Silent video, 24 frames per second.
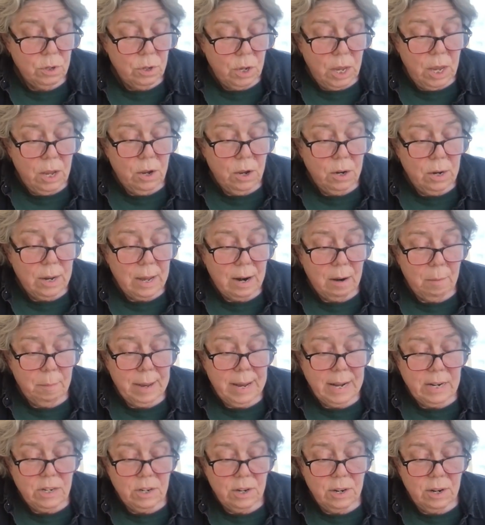He could not
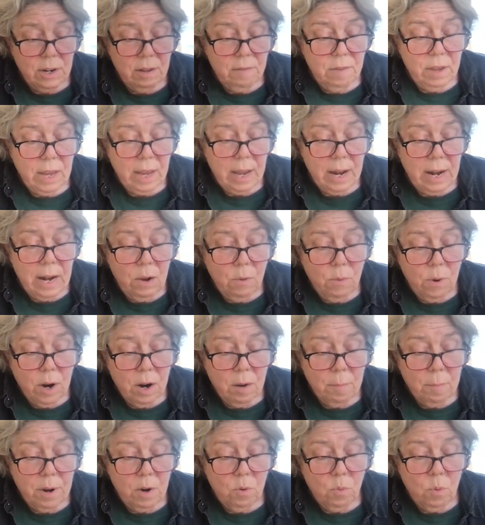imagine living
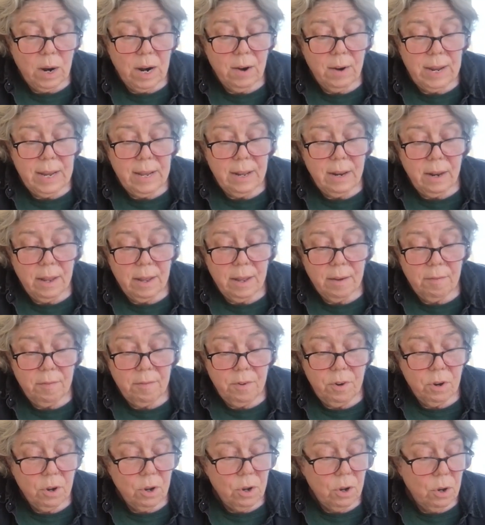anywhere but where he
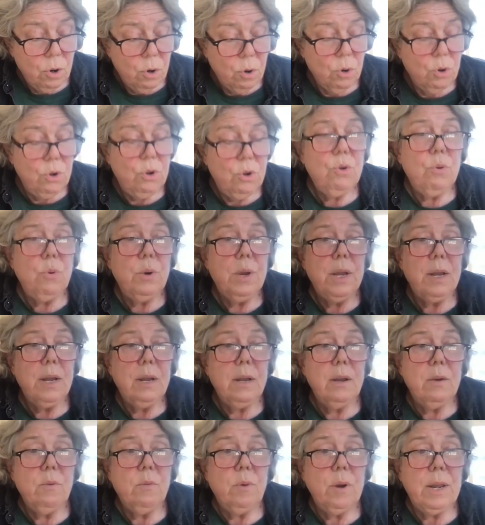lived or
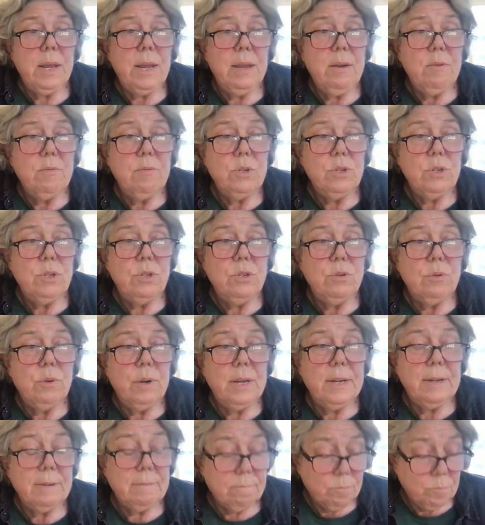doing what he was
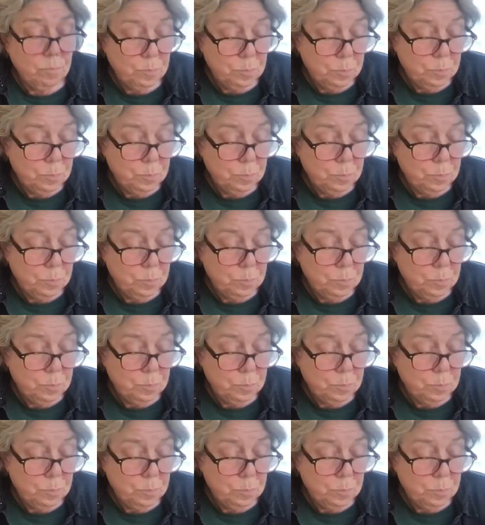doing.